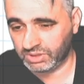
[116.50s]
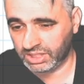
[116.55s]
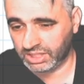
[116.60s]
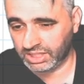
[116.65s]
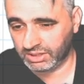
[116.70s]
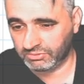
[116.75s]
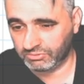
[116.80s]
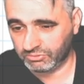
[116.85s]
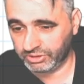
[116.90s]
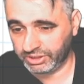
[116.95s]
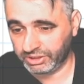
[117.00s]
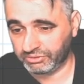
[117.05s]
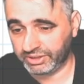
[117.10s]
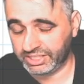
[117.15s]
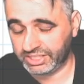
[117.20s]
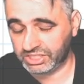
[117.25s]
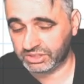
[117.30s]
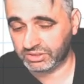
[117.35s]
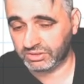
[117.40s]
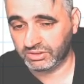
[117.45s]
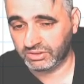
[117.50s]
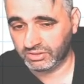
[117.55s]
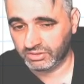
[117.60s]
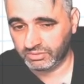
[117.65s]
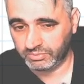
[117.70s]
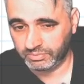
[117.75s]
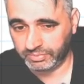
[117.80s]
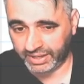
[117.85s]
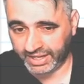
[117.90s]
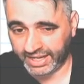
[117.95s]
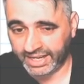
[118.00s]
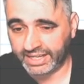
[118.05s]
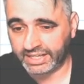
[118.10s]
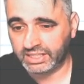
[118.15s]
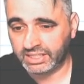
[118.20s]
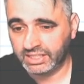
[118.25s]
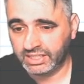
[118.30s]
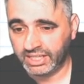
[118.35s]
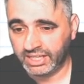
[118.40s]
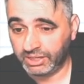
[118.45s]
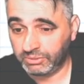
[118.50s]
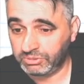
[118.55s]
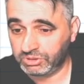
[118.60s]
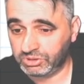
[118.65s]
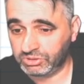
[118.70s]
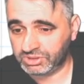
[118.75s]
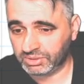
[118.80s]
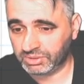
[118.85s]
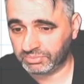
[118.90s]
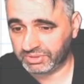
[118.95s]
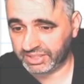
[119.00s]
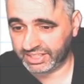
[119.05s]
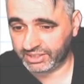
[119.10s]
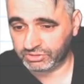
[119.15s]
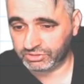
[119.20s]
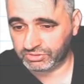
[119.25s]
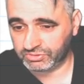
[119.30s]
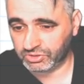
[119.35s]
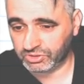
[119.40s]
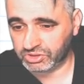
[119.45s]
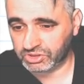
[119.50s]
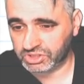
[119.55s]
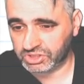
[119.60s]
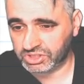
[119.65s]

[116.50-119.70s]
rearrange it back, and we do something else first?